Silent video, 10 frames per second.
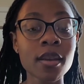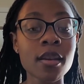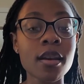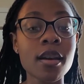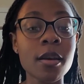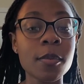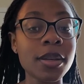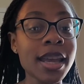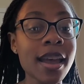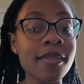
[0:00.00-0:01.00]
But
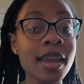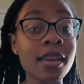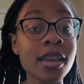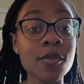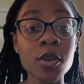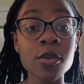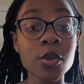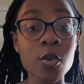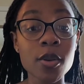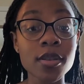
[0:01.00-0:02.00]
yeah, they give you your
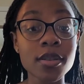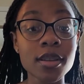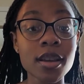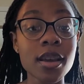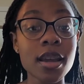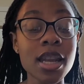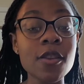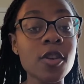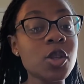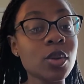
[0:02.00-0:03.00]
scores
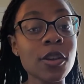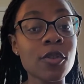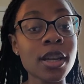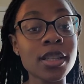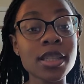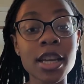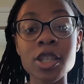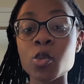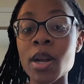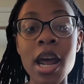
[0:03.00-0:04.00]
individually for each
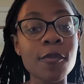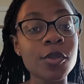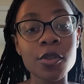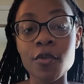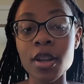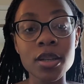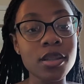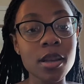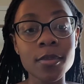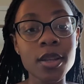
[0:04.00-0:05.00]
section right after you finish
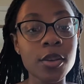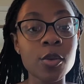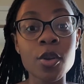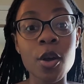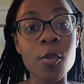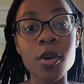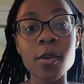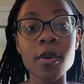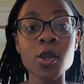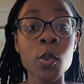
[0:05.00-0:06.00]
them, so you know pretty
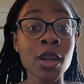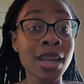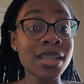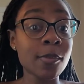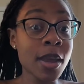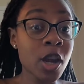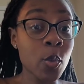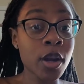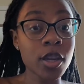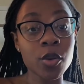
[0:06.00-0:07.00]
much what you need to make or
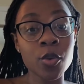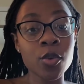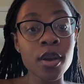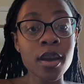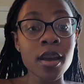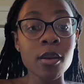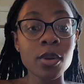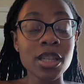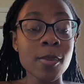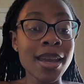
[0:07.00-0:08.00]
what you
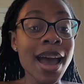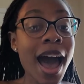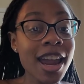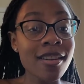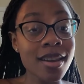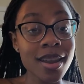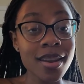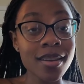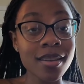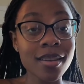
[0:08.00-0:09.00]
need to make higher
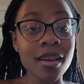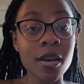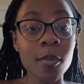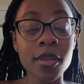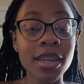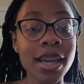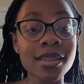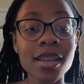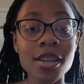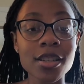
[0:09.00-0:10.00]
in on the next
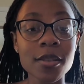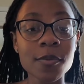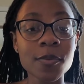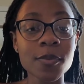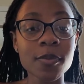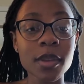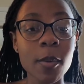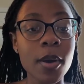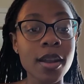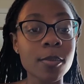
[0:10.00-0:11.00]
section.
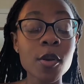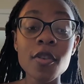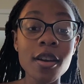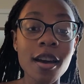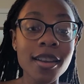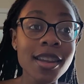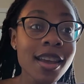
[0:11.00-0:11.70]
But moving on,